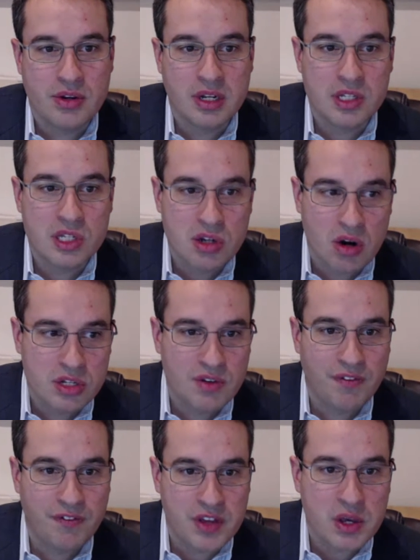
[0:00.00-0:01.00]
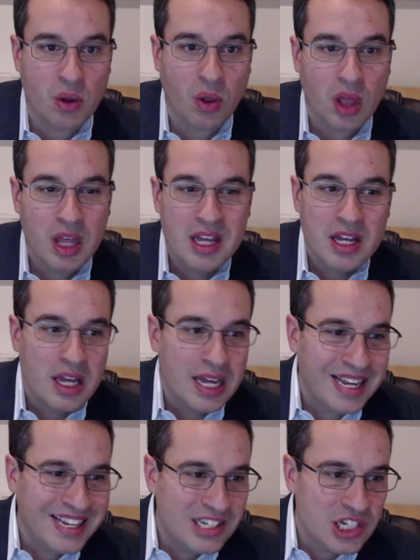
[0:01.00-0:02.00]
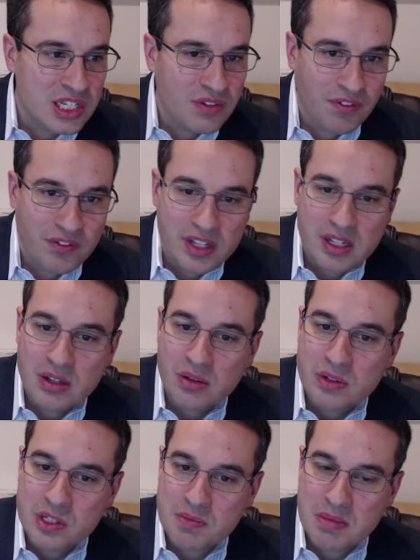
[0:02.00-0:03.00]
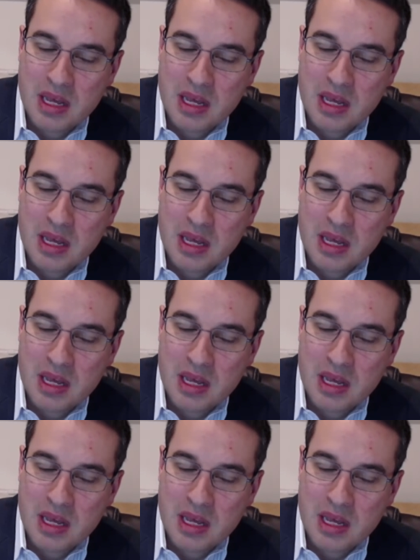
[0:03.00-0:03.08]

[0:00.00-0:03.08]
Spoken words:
You can start to feel, it just feels